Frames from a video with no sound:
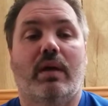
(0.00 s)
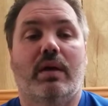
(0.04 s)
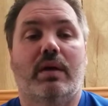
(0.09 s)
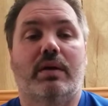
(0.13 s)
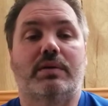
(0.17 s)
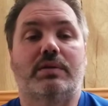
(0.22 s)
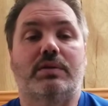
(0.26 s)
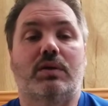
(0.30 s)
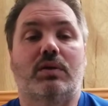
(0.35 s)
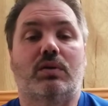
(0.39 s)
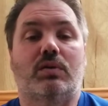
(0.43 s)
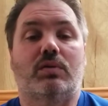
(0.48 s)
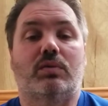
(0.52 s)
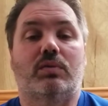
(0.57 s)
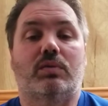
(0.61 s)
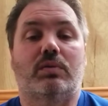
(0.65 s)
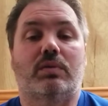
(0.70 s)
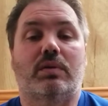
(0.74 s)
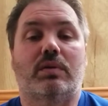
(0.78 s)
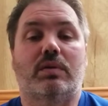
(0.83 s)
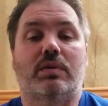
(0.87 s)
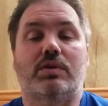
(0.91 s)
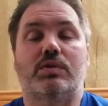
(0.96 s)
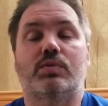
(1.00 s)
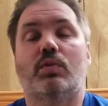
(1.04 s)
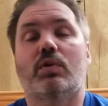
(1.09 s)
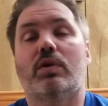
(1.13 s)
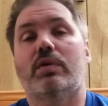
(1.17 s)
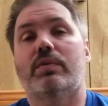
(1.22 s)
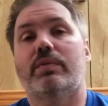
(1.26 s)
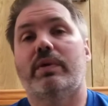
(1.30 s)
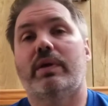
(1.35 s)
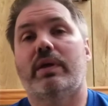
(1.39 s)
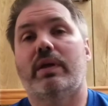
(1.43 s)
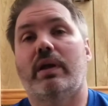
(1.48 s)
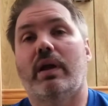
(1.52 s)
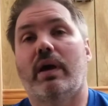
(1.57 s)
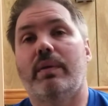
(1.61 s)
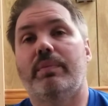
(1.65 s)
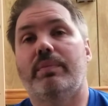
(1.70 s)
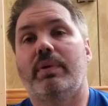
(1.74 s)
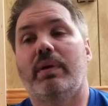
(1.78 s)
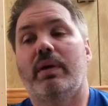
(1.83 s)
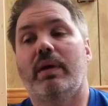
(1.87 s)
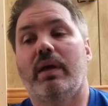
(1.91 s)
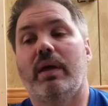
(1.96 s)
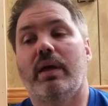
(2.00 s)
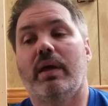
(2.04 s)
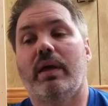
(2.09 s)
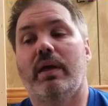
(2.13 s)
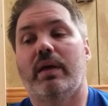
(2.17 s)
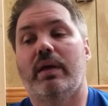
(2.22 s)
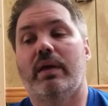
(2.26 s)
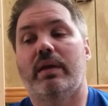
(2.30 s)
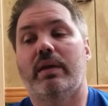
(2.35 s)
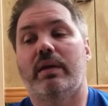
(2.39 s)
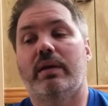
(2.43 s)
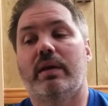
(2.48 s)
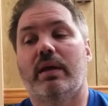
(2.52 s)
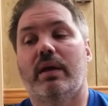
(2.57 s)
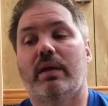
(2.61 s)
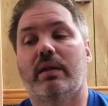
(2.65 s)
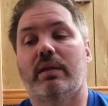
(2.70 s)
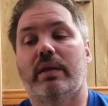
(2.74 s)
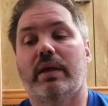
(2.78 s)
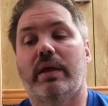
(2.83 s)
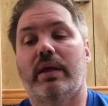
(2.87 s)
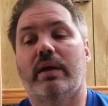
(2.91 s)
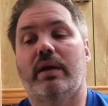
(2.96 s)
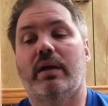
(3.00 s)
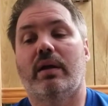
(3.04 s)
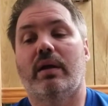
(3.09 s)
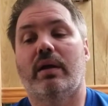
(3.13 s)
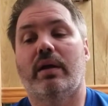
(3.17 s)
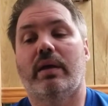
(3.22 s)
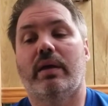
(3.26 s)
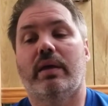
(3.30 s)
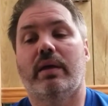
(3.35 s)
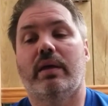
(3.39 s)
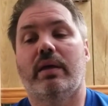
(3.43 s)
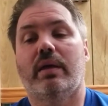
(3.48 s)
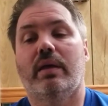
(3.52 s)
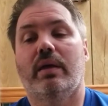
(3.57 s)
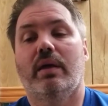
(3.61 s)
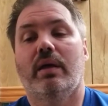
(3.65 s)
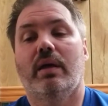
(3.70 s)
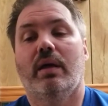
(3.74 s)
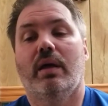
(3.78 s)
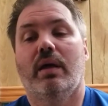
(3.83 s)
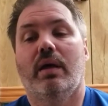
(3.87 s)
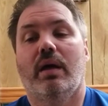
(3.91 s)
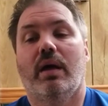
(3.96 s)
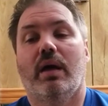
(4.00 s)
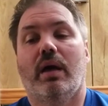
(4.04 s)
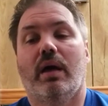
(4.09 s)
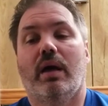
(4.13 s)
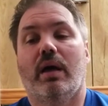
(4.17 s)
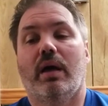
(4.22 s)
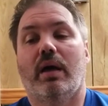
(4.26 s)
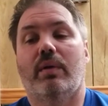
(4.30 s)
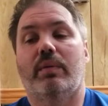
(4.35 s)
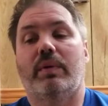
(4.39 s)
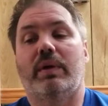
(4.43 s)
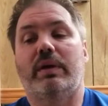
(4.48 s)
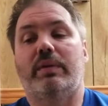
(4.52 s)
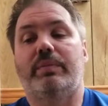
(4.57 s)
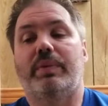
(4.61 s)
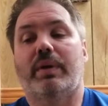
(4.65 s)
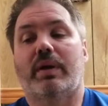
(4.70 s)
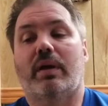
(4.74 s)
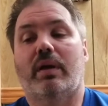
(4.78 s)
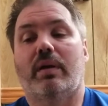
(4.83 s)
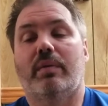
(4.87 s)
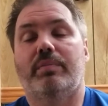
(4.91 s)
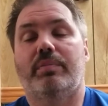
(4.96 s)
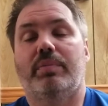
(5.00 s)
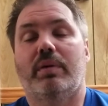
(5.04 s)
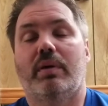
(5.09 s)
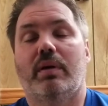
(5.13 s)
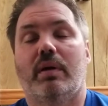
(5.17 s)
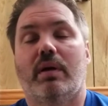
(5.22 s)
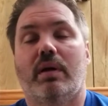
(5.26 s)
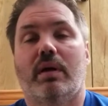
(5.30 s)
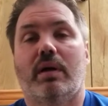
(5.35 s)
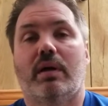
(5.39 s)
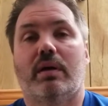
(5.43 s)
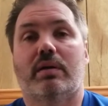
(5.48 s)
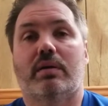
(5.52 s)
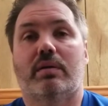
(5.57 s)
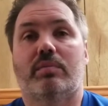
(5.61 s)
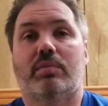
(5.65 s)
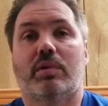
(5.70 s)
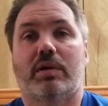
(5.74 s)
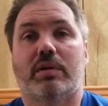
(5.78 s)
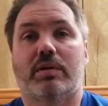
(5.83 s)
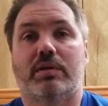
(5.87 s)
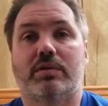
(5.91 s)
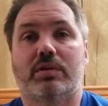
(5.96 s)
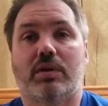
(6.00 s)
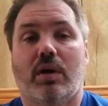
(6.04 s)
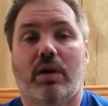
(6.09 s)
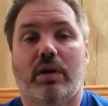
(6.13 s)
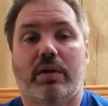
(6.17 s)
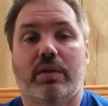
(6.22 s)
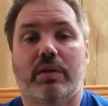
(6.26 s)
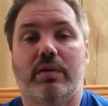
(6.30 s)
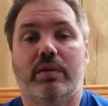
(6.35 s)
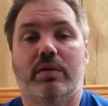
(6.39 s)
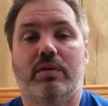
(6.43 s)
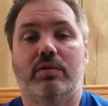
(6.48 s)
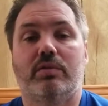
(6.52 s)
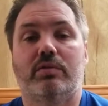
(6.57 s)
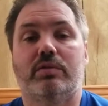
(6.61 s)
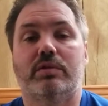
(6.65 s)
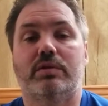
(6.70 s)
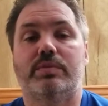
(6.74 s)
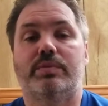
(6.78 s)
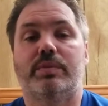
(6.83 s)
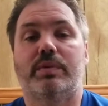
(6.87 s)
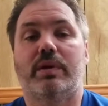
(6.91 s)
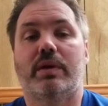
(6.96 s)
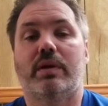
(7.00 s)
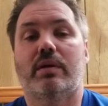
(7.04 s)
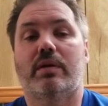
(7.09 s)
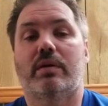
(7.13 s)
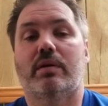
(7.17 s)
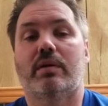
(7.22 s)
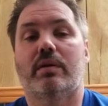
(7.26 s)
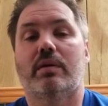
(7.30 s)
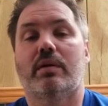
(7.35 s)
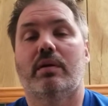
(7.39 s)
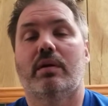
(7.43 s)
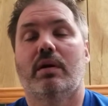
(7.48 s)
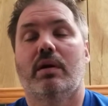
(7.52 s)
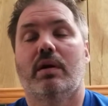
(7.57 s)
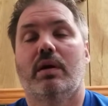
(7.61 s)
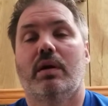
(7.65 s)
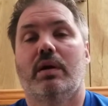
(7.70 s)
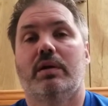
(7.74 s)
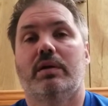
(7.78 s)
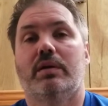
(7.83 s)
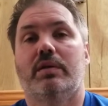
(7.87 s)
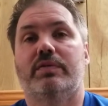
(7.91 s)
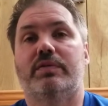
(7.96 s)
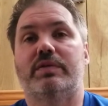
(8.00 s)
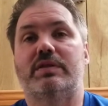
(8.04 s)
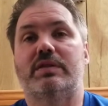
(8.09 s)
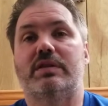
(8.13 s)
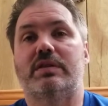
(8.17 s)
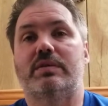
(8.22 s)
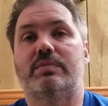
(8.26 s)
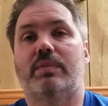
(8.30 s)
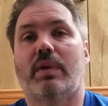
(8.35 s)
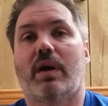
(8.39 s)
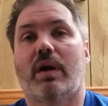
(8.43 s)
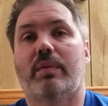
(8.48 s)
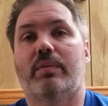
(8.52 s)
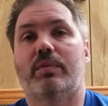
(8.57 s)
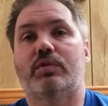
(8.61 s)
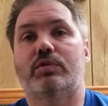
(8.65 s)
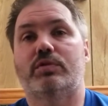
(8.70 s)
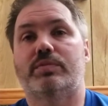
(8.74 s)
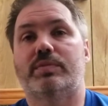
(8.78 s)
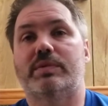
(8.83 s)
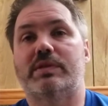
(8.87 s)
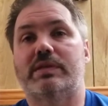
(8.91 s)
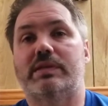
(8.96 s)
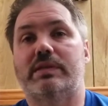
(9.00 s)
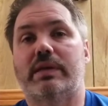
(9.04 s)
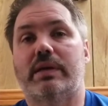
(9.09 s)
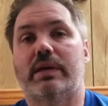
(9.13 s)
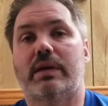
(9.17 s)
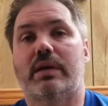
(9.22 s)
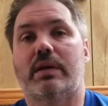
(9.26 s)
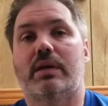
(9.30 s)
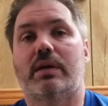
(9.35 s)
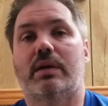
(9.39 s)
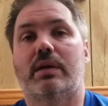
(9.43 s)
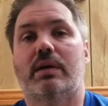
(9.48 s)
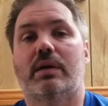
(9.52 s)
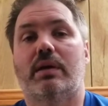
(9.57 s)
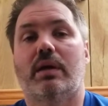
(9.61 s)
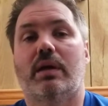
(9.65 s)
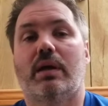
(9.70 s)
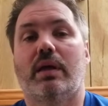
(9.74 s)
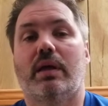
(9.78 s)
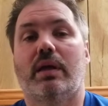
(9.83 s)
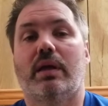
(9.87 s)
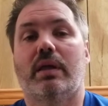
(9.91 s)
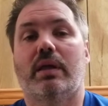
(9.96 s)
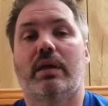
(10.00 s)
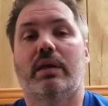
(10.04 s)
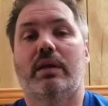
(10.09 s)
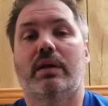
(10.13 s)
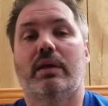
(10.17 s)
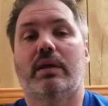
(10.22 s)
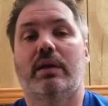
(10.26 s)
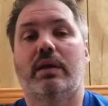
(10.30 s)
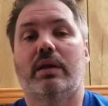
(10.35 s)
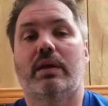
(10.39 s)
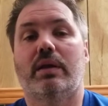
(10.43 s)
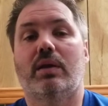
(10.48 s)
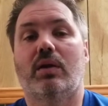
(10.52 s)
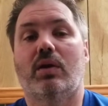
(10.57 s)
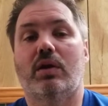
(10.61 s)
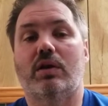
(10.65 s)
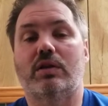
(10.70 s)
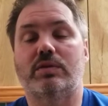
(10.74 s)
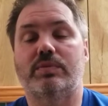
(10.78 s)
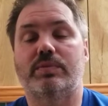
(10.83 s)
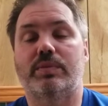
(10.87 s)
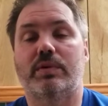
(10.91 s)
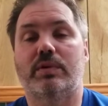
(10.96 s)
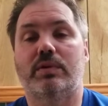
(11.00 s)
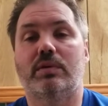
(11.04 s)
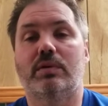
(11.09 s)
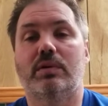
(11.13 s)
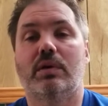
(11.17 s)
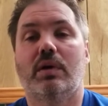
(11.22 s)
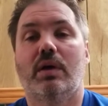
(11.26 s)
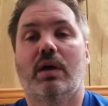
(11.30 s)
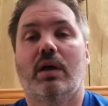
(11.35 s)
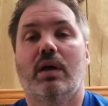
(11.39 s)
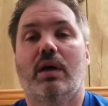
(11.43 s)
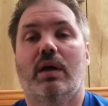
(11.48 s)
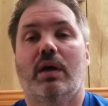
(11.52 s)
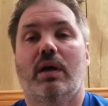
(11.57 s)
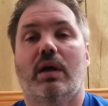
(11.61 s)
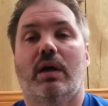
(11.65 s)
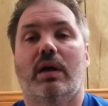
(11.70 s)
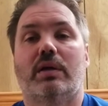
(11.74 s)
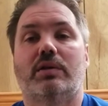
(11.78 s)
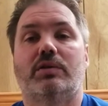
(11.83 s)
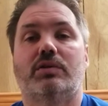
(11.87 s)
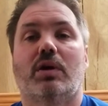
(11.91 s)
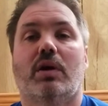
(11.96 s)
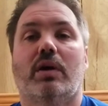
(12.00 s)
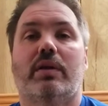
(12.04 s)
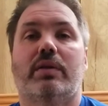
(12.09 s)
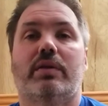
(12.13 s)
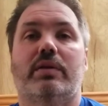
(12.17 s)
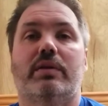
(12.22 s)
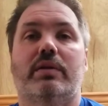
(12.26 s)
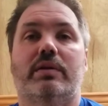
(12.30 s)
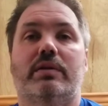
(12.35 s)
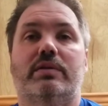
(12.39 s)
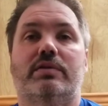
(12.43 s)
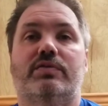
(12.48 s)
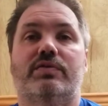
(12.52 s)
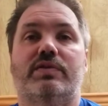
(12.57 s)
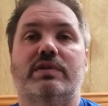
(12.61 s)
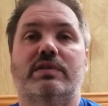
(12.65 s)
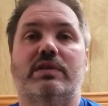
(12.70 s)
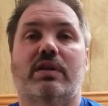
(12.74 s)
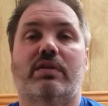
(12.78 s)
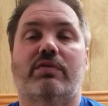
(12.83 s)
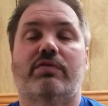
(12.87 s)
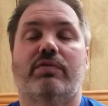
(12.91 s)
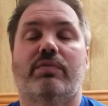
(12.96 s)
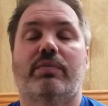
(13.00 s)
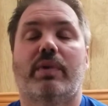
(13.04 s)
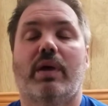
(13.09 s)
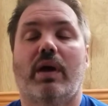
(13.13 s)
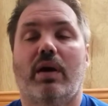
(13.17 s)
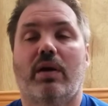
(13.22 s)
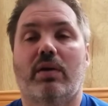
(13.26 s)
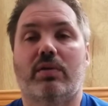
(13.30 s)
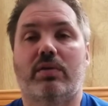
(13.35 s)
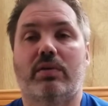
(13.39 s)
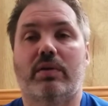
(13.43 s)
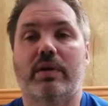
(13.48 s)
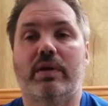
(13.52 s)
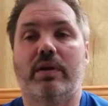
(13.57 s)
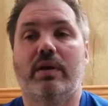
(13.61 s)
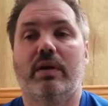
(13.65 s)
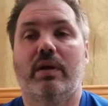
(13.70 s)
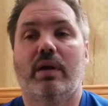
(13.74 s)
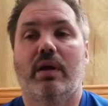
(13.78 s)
So this morning we get up and Leanne and I went to pick up her brother Jonathan, who has been here to visit his mom, who's been sick and in hospital. Jonathan is visiting from Calgary.